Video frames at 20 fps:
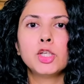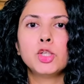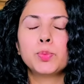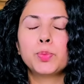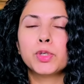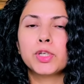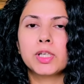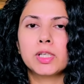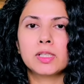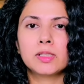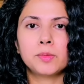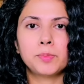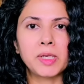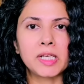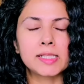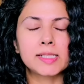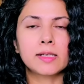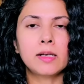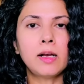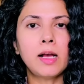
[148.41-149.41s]
You put it in the
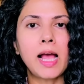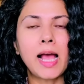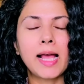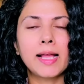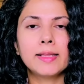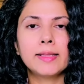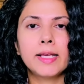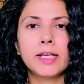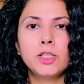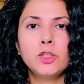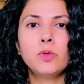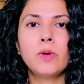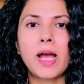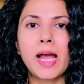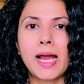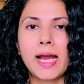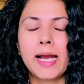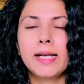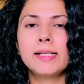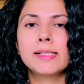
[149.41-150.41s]
mixer, and then you
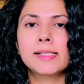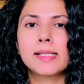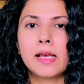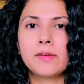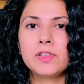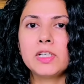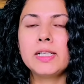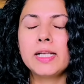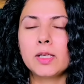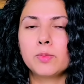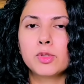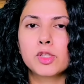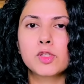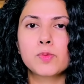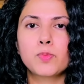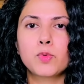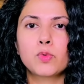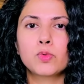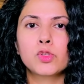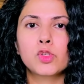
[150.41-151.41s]
add 7
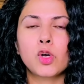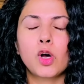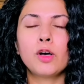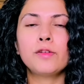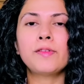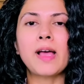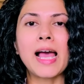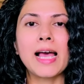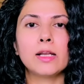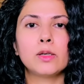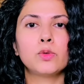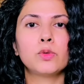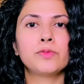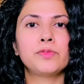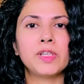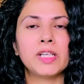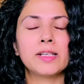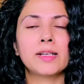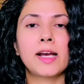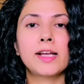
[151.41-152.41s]
tablespoons of
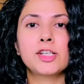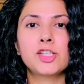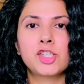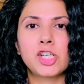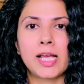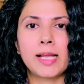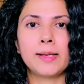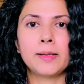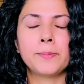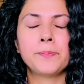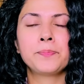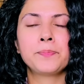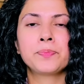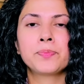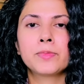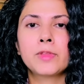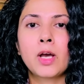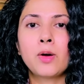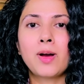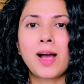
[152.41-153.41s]
aloe vera gel.
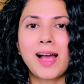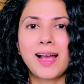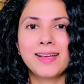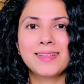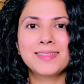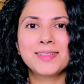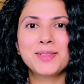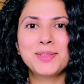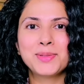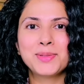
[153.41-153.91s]
Now either